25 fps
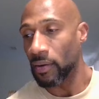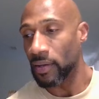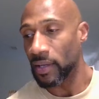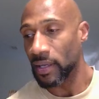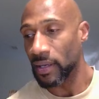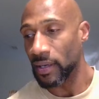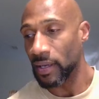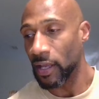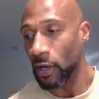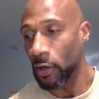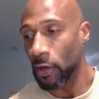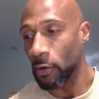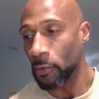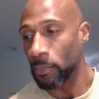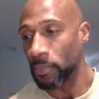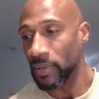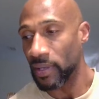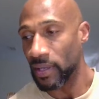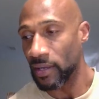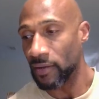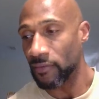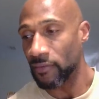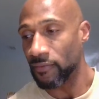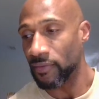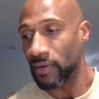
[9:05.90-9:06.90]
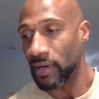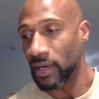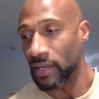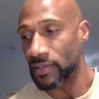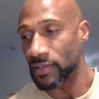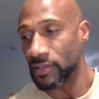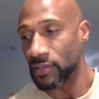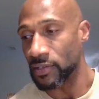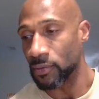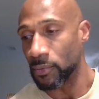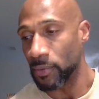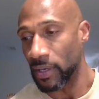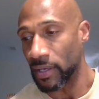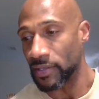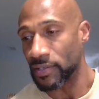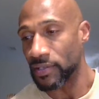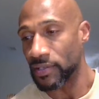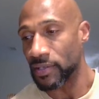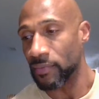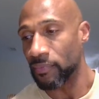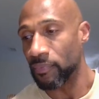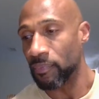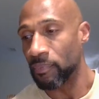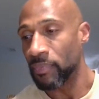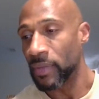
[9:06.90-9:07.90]
can help give us
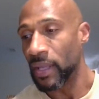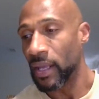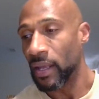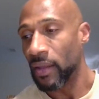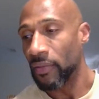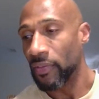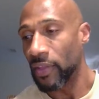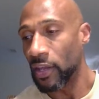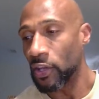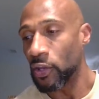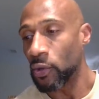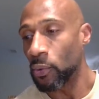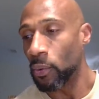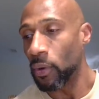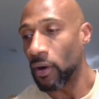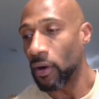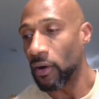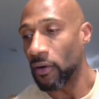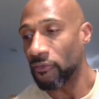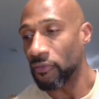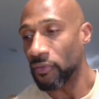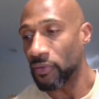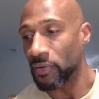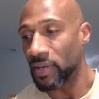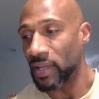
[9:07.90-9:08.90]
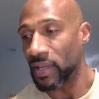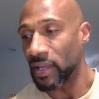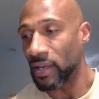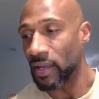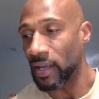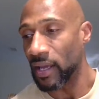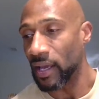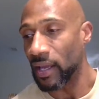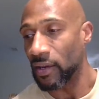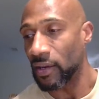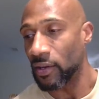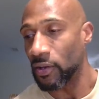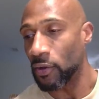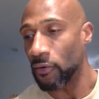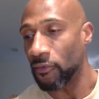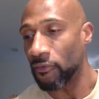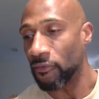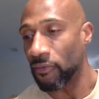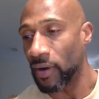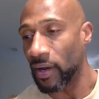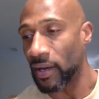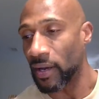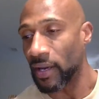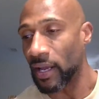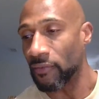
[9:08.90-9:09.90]
direction. Thank you all for dedicating your
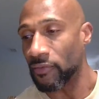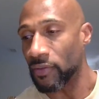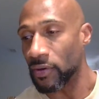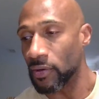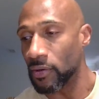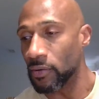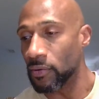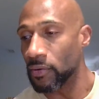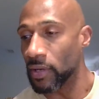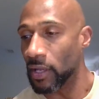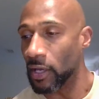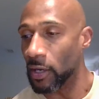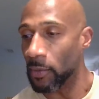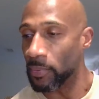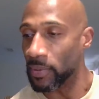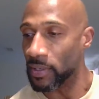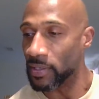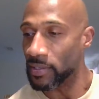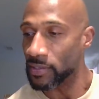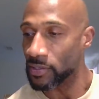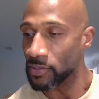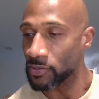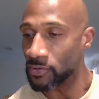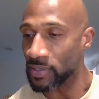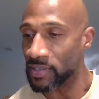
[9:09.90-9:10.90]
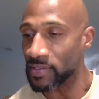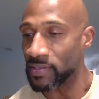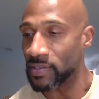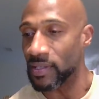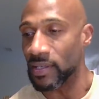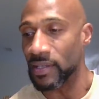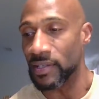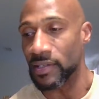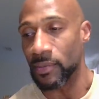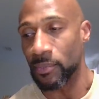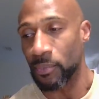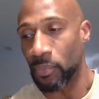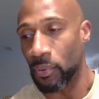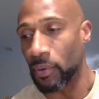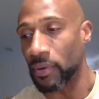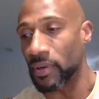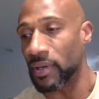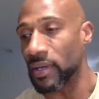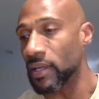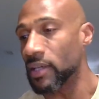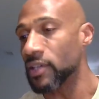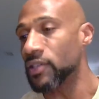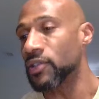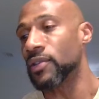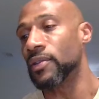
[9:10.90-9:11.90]
Friday afternoon and helping us address these
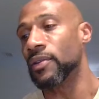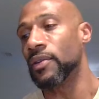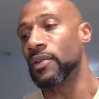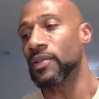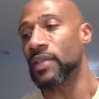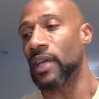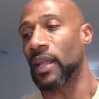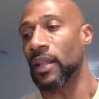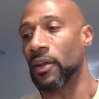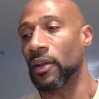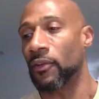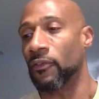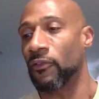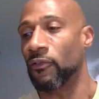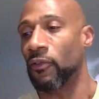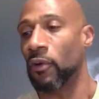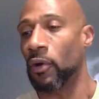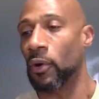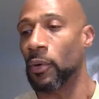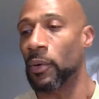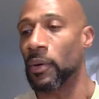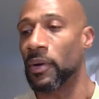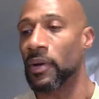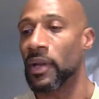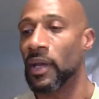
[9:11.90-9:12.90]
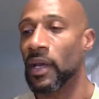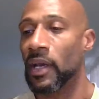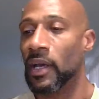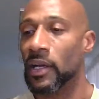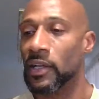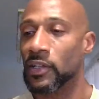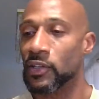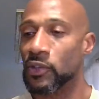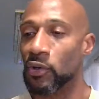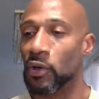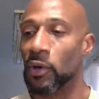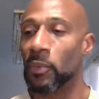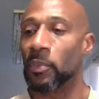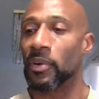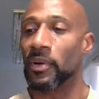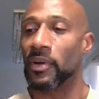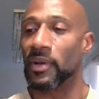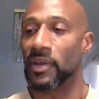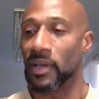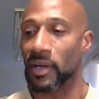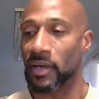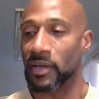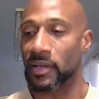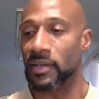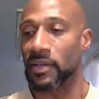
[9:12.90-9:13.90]
important issues. I look forward to a
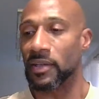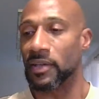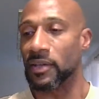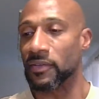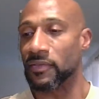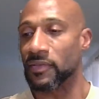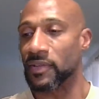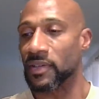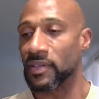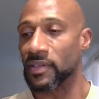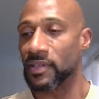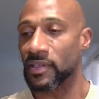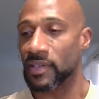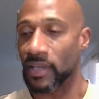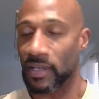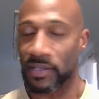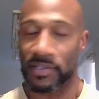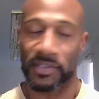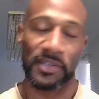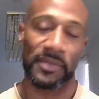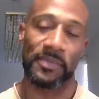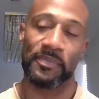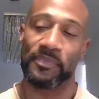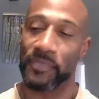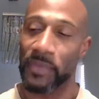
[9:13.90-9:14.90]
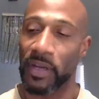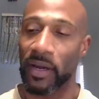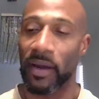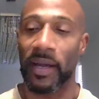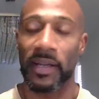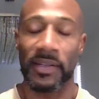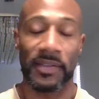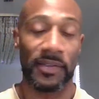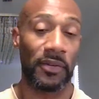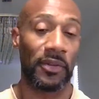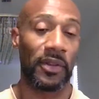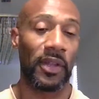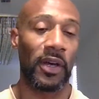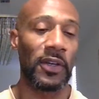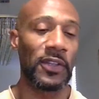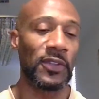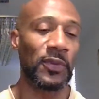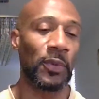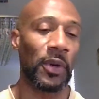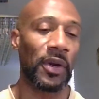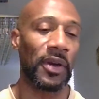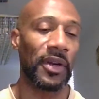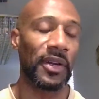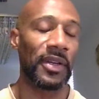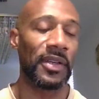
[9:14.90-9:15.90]
productive discussion. All right, so those
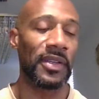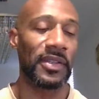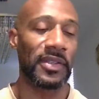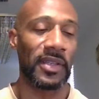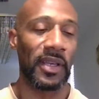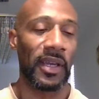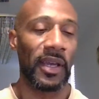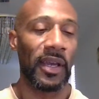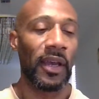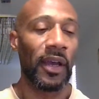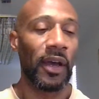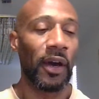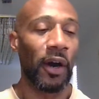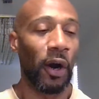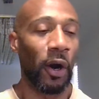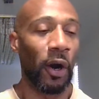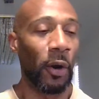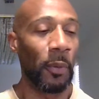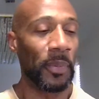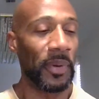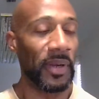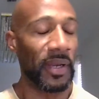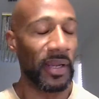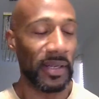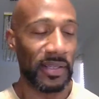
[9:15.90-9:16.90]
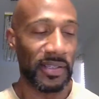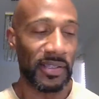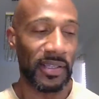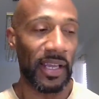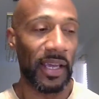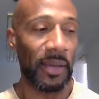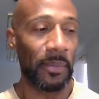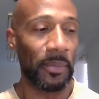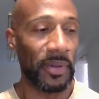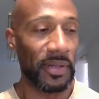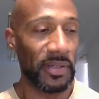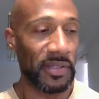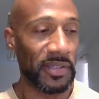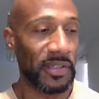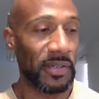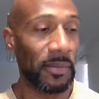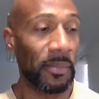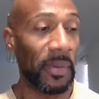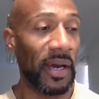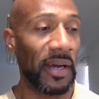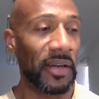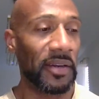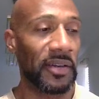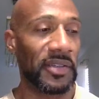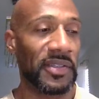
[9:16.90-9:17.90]
were his opening statements. To
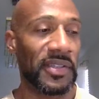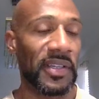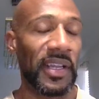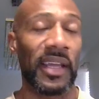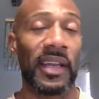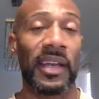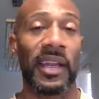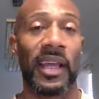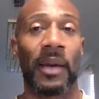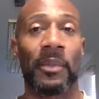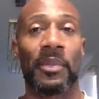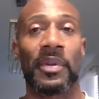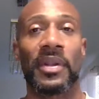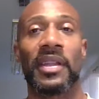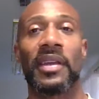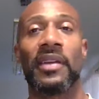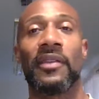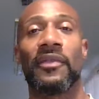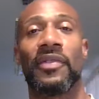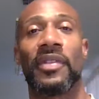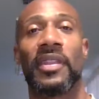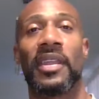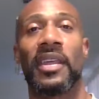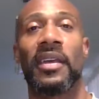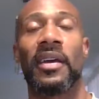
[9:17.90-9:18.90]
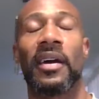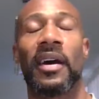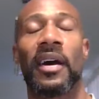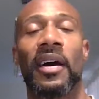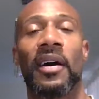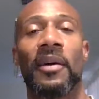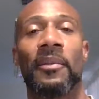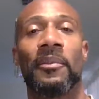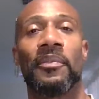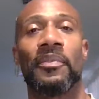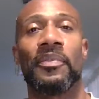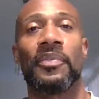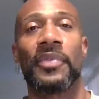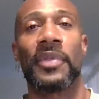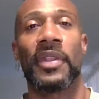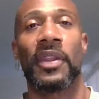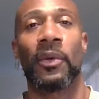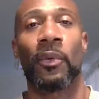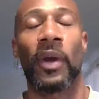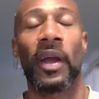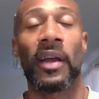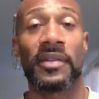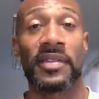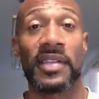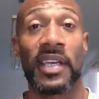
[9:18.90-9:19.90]
my understanding, I believe the
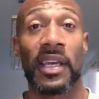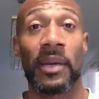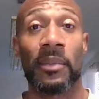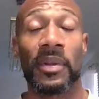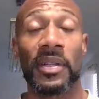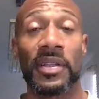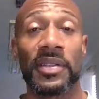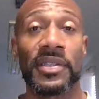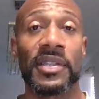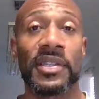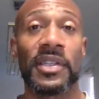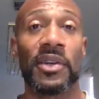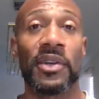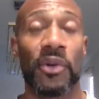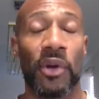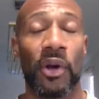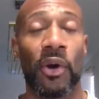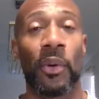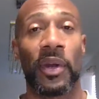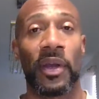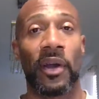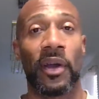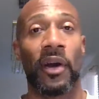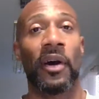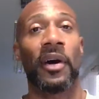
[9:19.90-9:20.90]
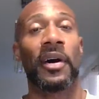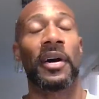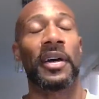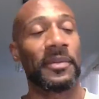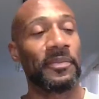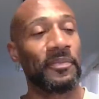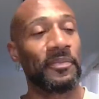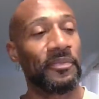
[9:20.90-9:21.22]
roundtable is still going on,